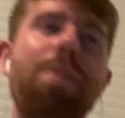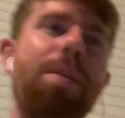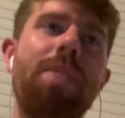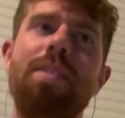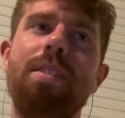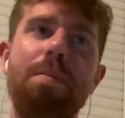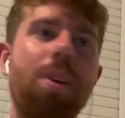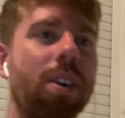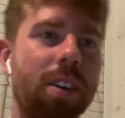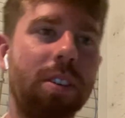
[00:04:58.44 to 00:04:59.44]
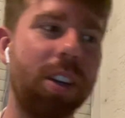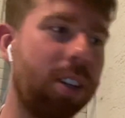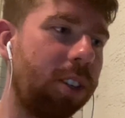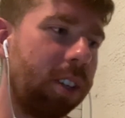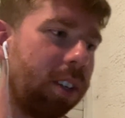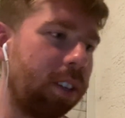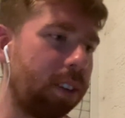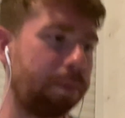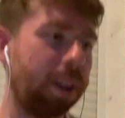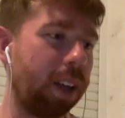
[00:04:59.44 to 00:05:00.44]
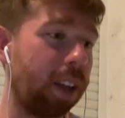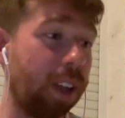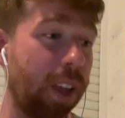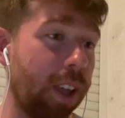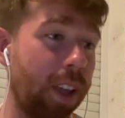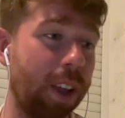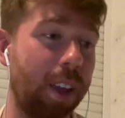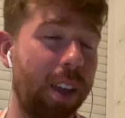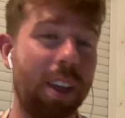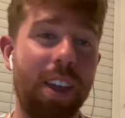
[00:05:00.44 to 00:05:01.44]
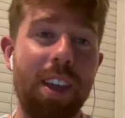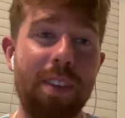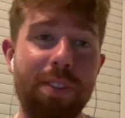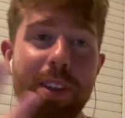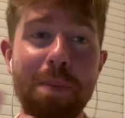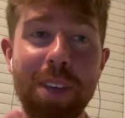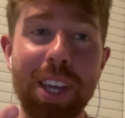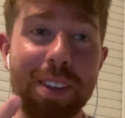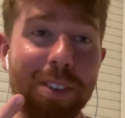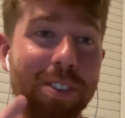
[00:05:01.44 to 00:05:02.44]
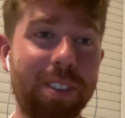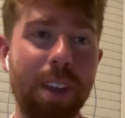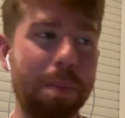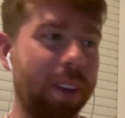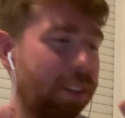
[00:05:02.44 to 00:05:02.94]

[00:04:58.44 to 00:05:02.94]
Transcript: people like to mock Christians, but if something or somebody's